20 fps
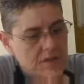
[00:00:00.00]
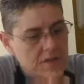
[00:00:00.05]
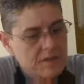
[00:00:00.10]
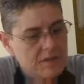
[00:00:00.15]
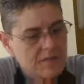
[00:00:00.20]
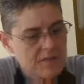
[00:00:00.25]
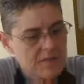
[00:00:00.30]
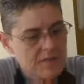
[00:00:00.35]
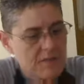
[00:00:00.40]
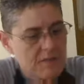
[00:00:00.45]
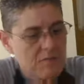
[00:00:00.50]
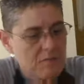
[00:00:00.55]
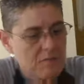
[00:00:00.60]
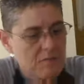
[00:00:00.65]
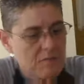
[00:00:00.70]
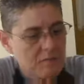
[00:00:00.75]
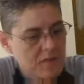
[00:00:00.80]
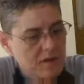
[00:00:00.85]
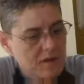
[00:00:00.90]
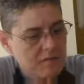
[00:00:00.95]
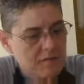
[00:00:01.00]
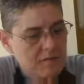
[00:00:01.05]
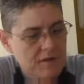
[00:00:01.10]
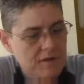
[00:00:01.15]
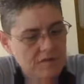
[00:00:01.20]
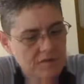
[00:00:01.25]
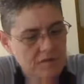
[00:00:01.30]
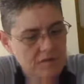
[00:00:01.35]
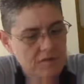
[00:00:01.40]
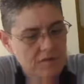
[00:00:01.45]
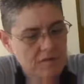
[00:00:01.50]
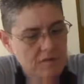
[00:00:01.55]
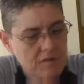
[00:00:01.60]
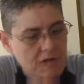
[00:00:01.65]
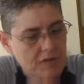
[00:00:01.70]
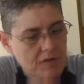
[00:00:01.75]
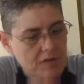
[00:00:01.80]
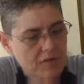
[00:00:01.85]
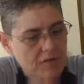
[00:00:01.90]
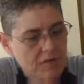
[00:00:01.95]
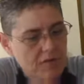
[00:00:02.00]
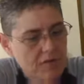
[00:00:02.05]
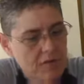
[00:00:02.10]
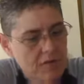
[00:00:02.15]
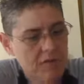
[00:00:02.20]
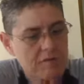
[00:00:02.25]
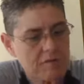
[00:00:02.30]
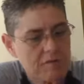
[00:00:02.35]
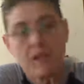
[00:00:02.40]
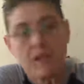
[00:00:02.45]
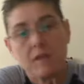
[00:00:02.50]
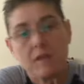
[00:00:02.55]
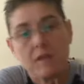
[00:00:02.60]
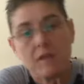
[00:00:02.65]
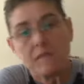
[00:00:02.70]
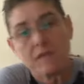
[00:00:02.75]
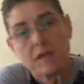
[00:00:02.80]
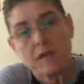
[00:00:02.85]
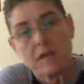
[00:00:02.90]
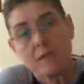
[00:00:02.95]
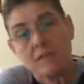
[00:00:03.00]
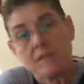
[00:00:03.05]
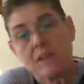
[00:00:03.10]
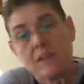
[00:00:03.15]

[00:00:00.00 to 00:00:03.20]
In Cyborg Manifesto asks, do I ever date femmes?